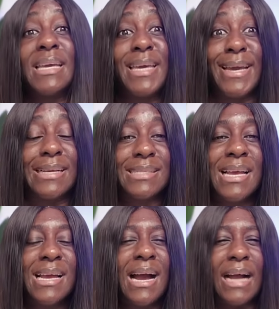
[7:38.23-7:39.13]
ears,
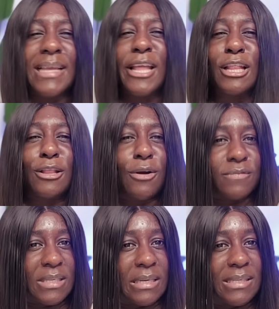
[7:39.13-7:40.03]
and I
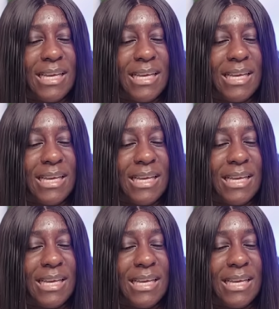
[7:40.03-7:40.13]
loved it.